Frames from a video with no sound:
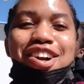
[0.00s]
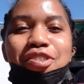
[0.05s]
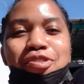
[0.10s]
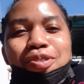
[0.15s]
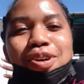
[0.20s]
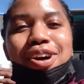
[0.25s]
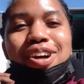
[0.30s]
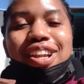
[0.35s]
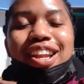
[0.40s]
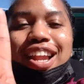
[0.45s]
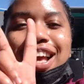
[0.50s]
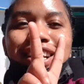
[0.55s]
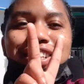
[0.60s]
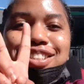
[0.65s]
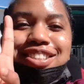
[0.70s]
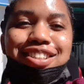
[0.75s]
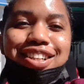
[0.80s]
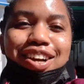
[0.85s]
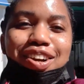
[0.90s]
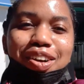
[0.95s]
We're on
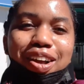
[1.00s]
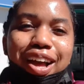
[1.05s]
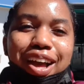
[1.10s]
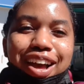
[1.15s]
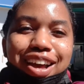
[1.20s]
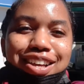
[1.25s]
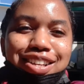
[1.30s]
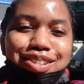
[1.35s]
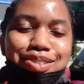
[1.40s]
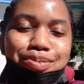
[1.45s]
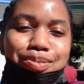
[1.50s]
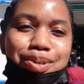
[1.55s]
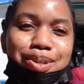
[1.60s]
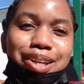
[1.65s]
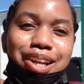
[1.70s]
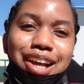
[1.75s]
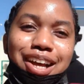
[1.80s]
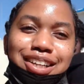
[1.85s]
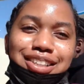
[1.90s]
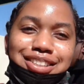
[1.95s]
lunch now, guys. We're on
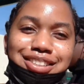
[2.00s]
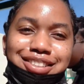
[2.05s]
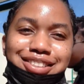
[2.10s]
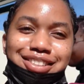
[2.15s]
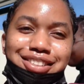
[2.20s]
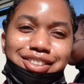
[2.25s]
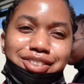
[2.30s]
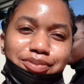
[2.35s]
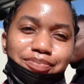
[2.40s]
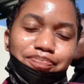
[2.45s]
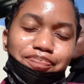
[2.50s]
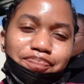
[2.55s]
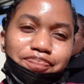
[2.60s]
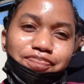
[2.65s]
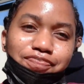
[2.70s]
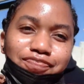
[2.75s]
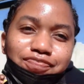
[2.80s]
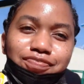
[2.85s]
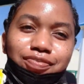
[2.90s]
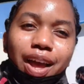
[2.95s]
lunch.
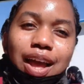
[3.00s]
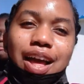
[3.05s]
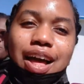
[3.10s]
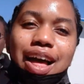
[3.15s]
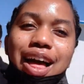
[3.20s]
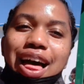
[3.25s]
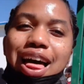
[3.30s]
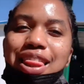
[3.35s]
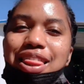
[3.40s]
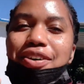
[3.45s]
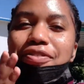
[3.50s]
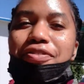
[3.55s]
The